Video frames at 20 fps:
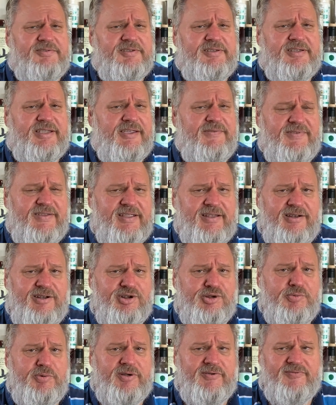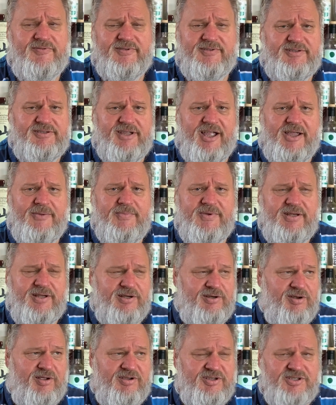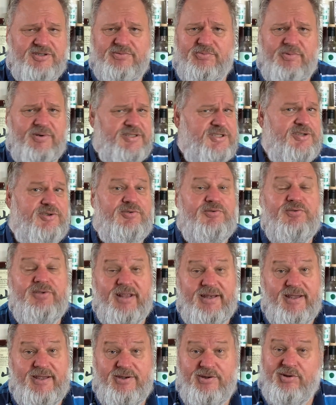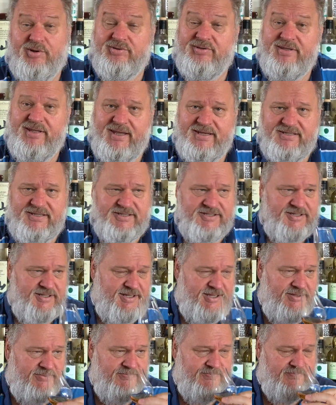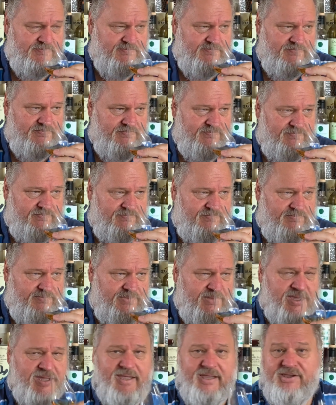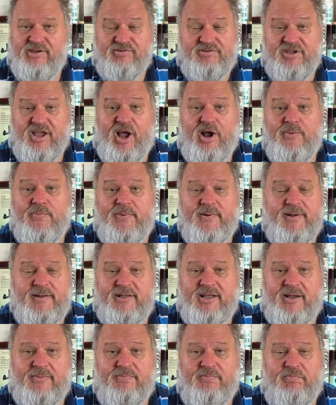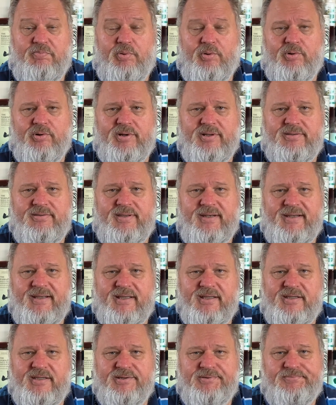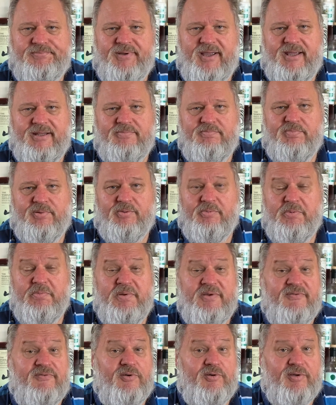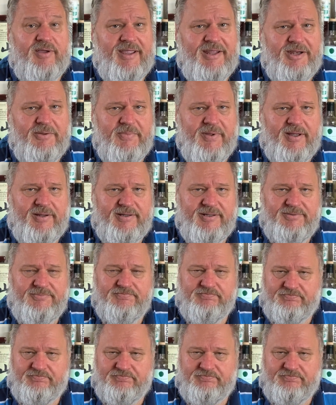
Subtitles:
give it a little bit of a time in the glass. Was really not necessary. You open it up, pour it, drink it, and probably forget about it.